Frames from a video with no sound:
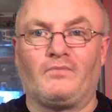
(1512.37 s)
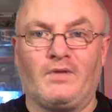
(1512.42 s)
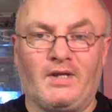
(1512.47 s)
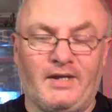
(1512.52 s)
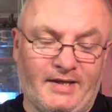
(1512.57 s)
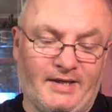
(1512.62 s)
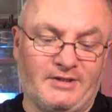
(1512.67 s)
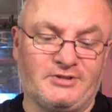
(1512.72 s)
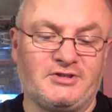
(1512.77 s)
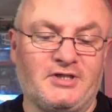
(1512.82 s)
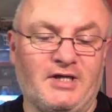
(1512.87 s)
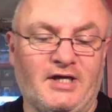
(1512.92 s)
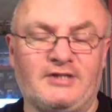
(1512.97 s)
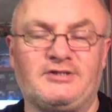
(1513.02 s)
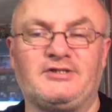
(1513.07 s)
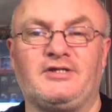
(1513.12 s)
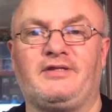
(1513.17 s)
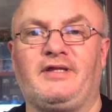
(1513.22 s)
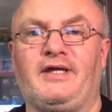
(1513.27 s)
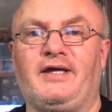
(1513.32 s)

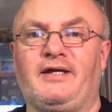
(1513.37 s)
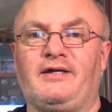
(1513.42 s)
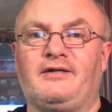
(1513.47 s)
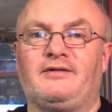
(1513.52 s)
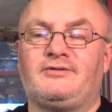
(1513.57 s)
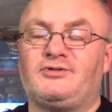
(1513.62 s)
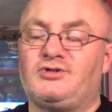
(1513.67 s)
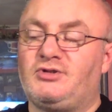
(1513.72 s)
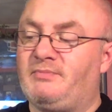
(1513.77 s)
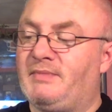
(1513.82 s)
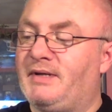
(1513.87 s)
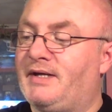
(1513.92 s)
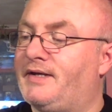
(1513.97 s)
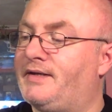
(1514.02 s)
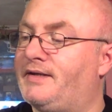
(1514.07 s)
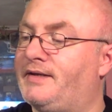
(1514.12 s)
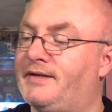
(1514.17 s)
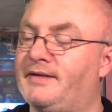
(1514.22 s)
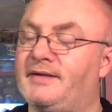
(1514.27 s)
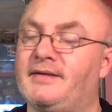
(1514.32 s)
Kickstarter thing to
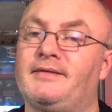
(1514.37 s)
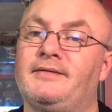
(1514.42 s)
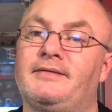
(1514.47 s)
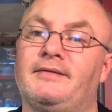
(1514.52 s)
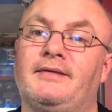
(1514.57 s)
my